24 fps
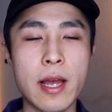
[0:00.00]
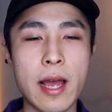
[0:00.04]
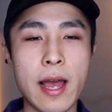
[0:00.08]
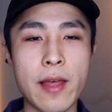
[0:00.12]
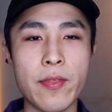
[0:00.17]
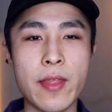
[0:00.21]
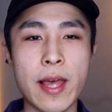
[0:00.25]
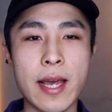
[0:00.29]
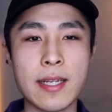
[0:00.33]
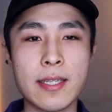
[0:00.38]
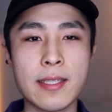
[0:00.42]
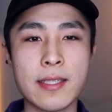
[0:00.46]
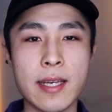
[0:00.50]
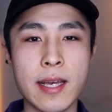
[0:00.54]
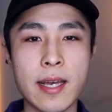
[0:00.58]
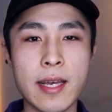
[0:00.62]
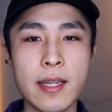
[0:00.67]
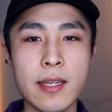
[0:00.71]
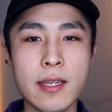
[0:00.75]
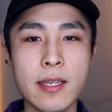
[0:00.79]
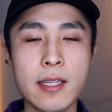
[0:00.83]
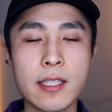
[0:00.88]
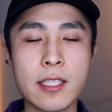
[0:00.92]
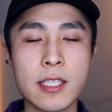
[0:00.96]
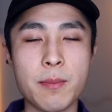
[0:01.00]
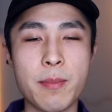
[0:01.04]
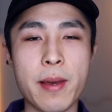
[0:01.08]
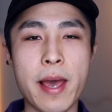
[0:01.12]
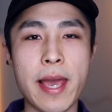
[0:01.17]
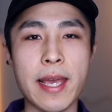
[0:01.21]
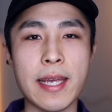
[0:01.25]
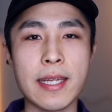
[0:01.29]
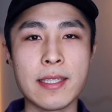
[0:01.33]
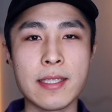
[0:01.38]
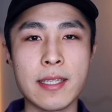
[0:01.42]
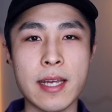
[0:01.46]
at that debt to
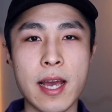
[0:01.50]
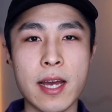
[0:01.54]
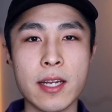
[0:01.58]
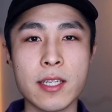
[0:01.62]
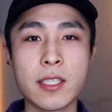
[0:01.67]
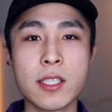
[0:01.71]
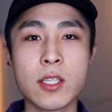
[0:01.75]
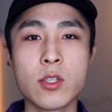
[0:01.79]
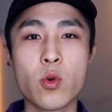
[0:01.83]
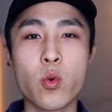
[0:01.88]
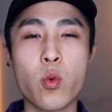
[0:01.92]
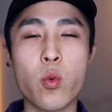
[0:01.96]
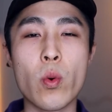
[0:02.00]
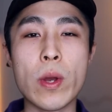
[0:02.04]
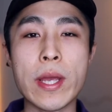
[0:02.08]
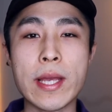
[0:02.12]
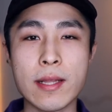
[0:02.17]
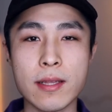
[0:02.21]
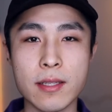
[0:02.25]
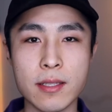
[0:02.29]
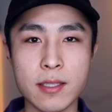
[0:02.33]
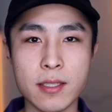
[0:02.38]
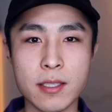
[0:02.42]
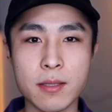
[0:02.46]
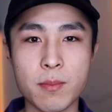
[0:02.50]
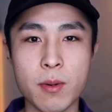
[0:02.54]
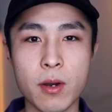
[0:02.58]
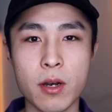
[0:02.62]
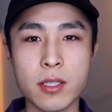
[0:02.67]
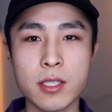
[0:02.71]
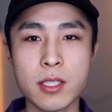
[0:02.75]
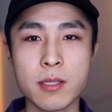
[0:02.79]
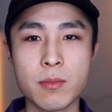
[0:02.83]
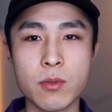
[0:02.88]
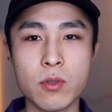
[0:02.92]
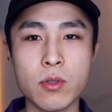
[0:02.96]
pay it down as quickly as
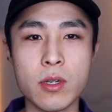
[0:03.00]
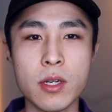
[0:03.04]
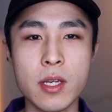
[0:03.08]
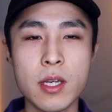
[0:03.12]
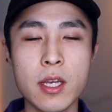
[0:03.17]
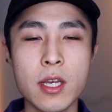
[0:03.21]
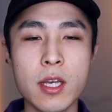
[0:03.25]
possible,